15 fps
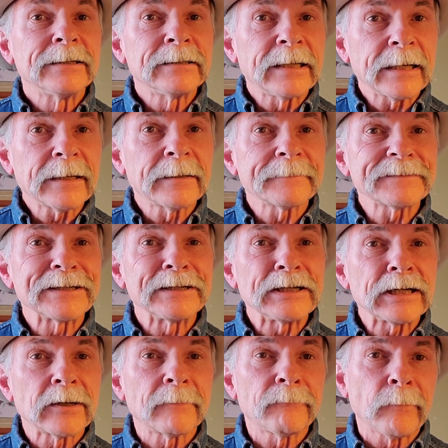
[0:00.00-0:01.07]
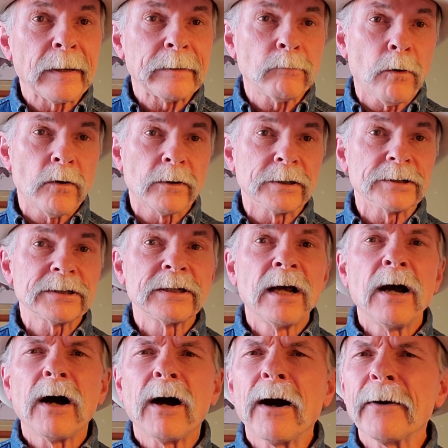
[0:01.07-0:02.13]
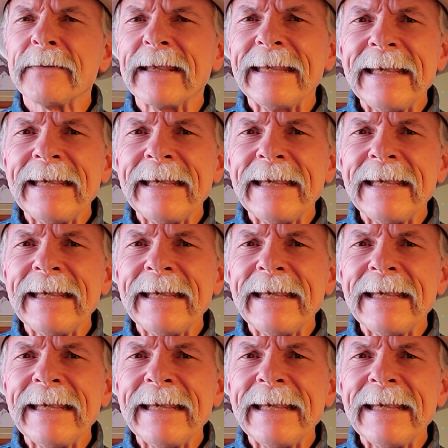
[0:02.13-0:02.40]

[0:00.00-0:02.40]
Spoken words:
Tariffs and tariff rate quotas are the